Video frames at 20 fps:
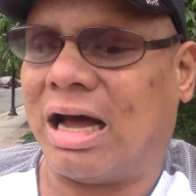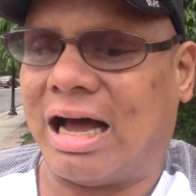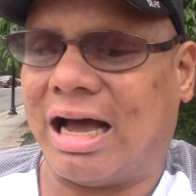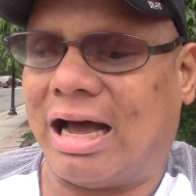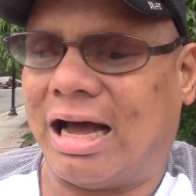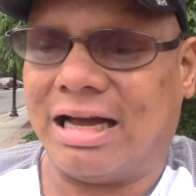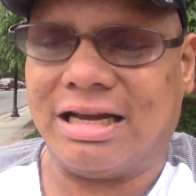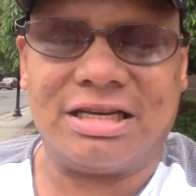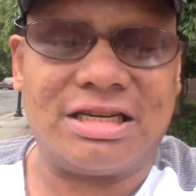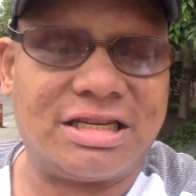
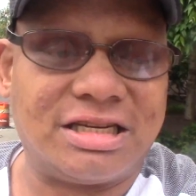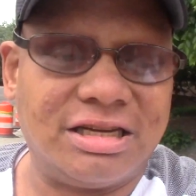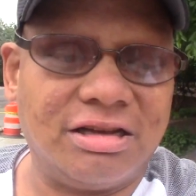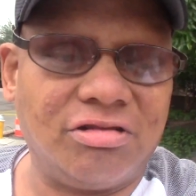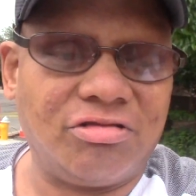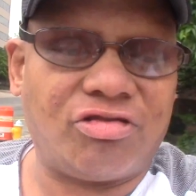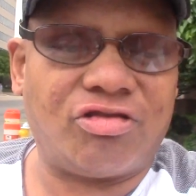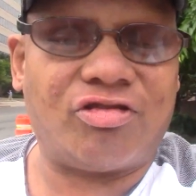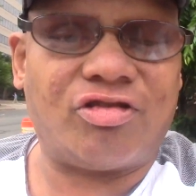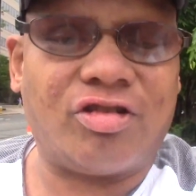I
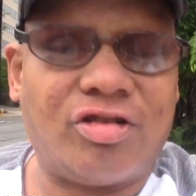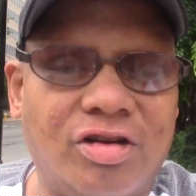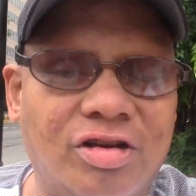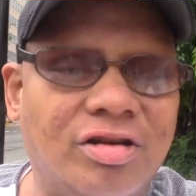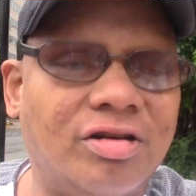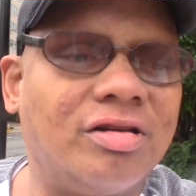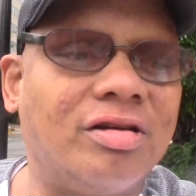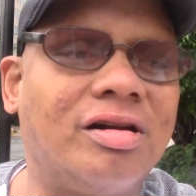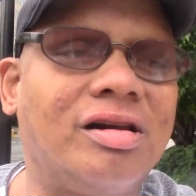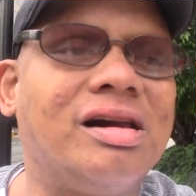still
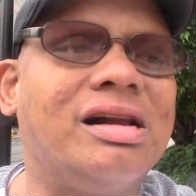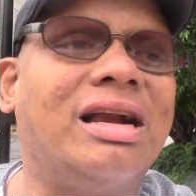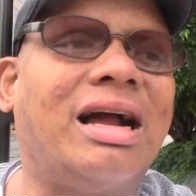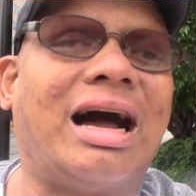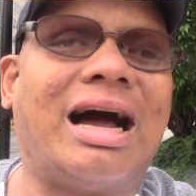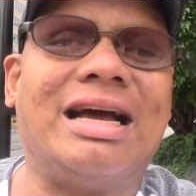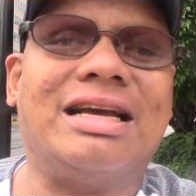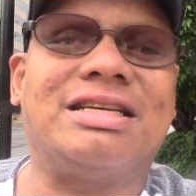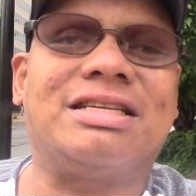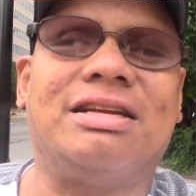
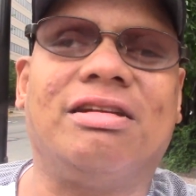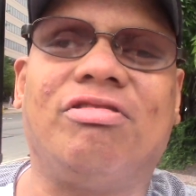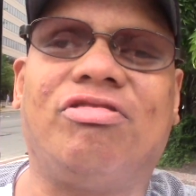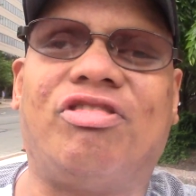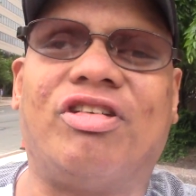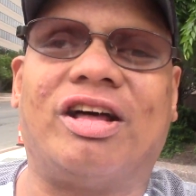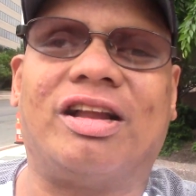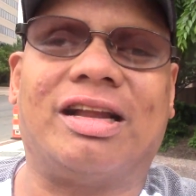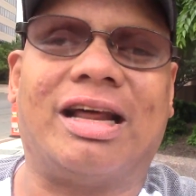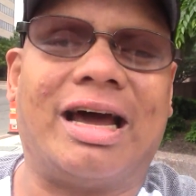
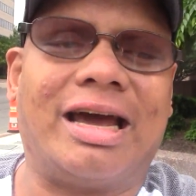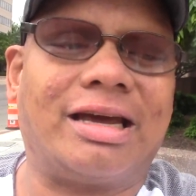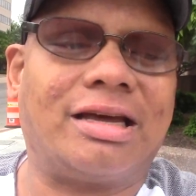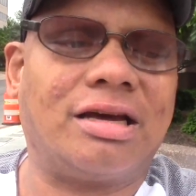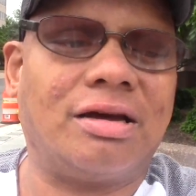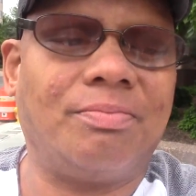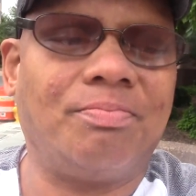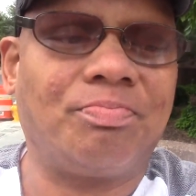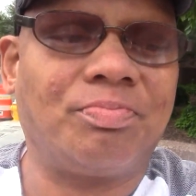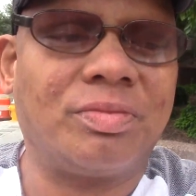felt like
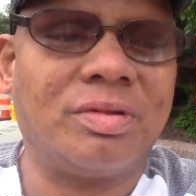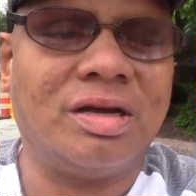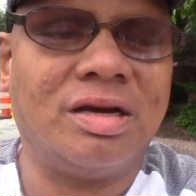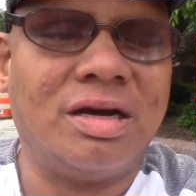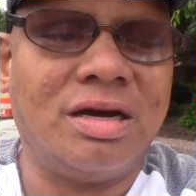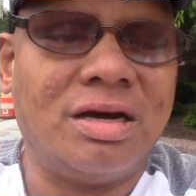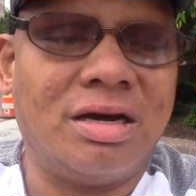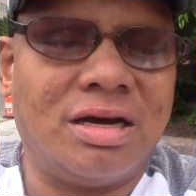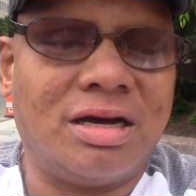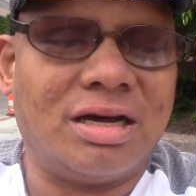
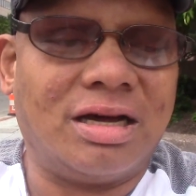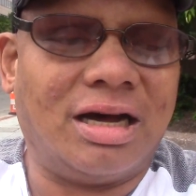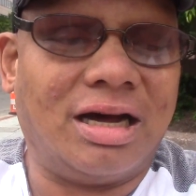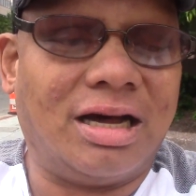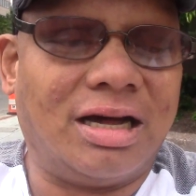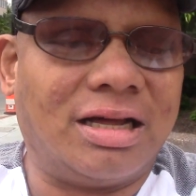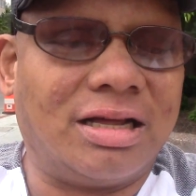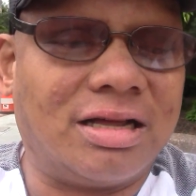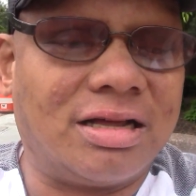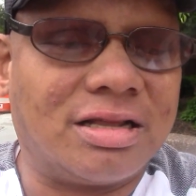
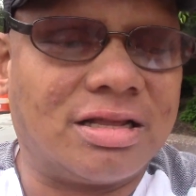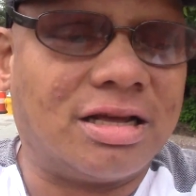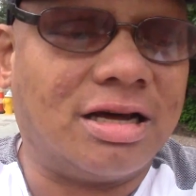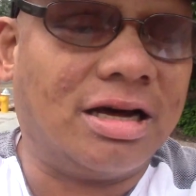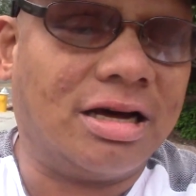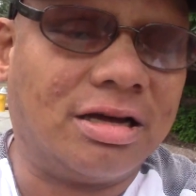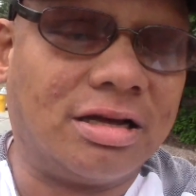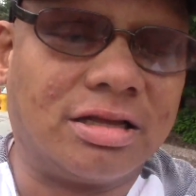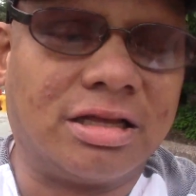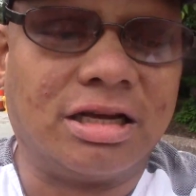
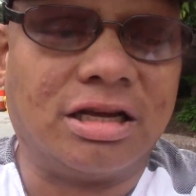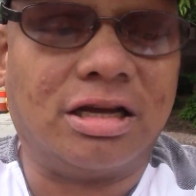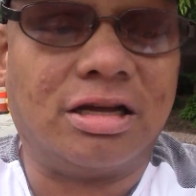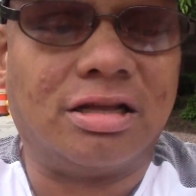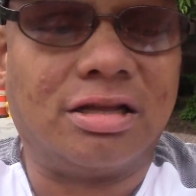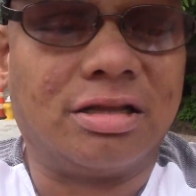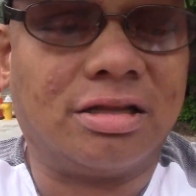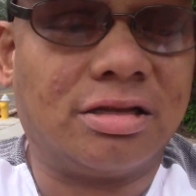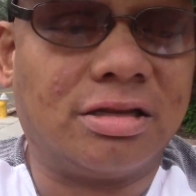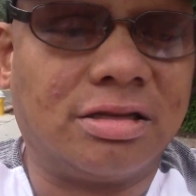
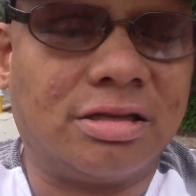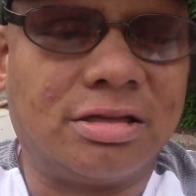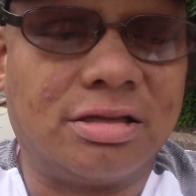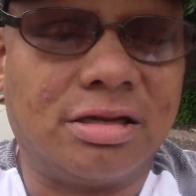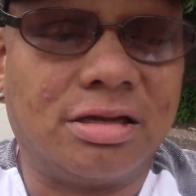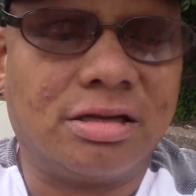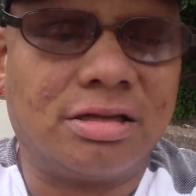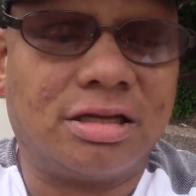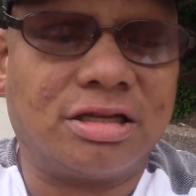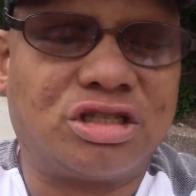
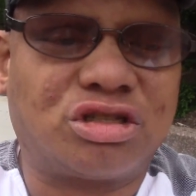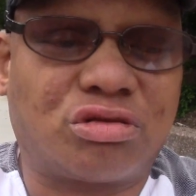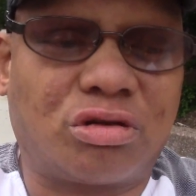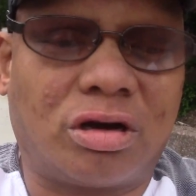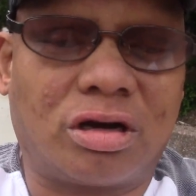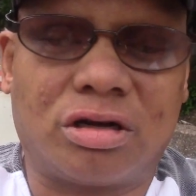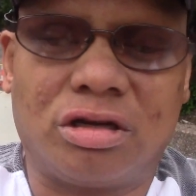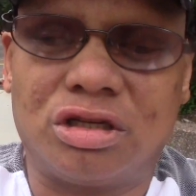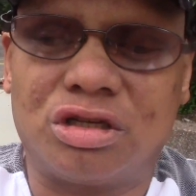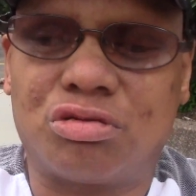the
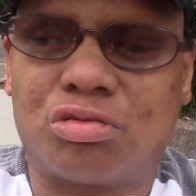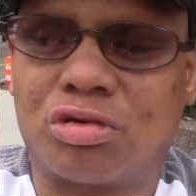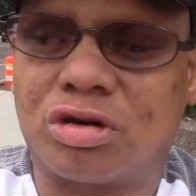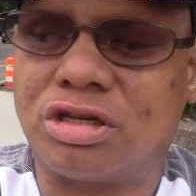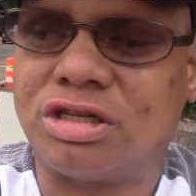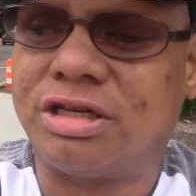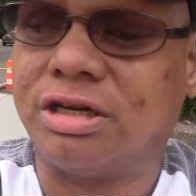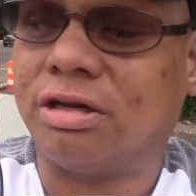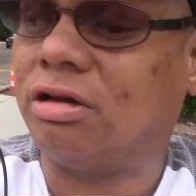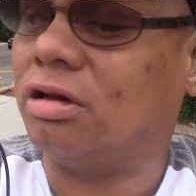struggles were
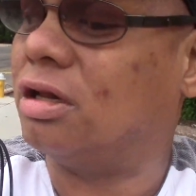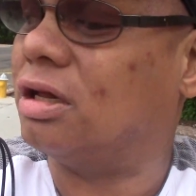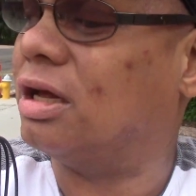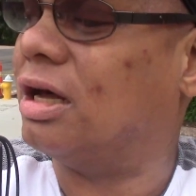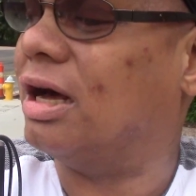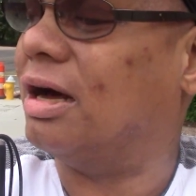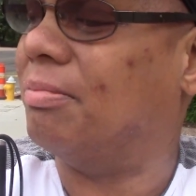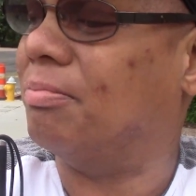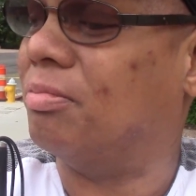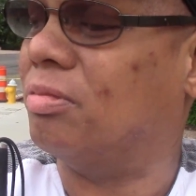still
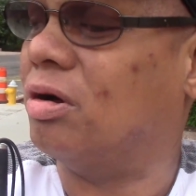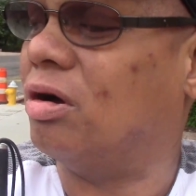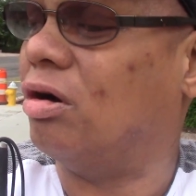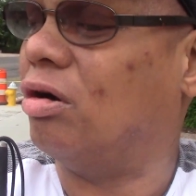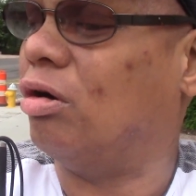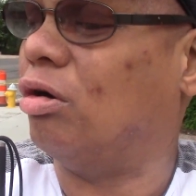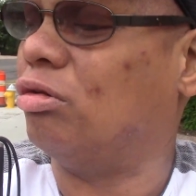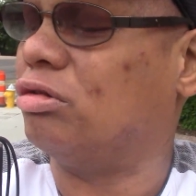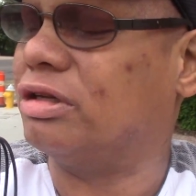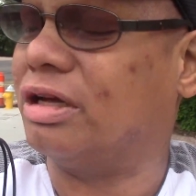
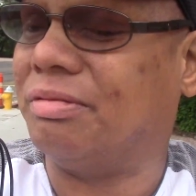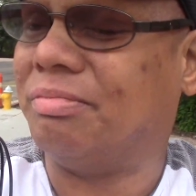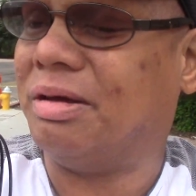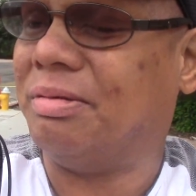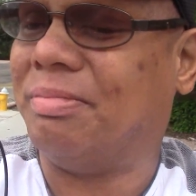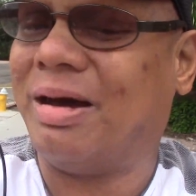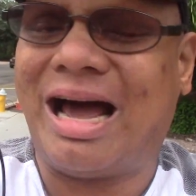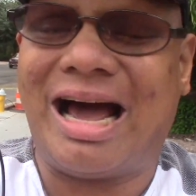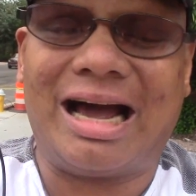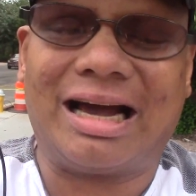holding
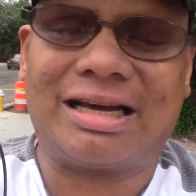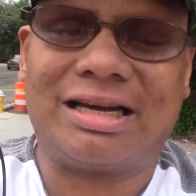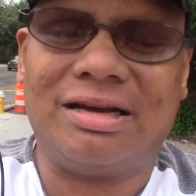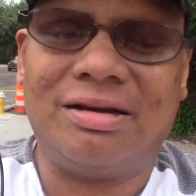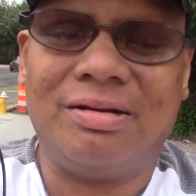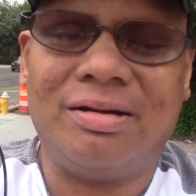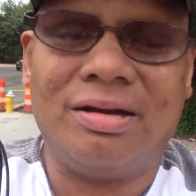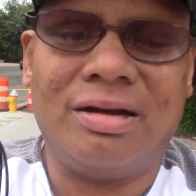me back.